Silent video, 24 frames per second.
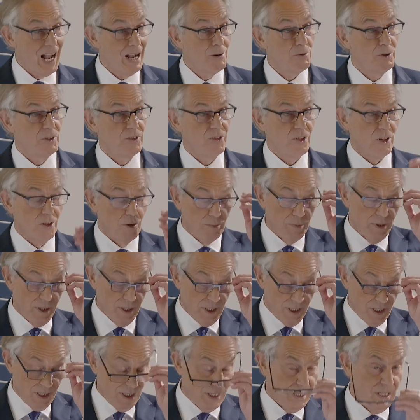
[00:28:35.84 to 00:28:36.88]
our job
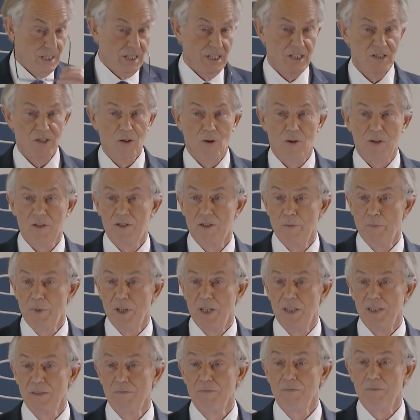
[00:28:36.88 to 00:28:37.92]
is not to
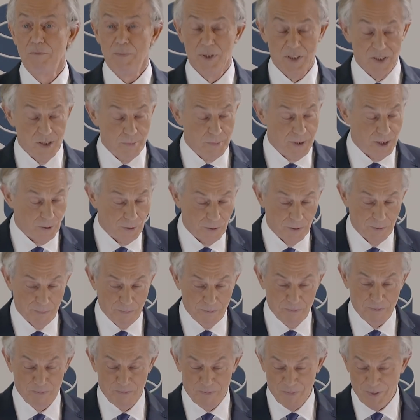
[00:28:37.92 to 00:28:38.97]
burn but to build.
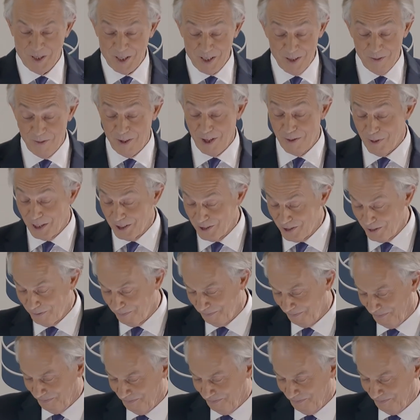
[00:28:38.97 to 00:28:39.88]
Thank you very much.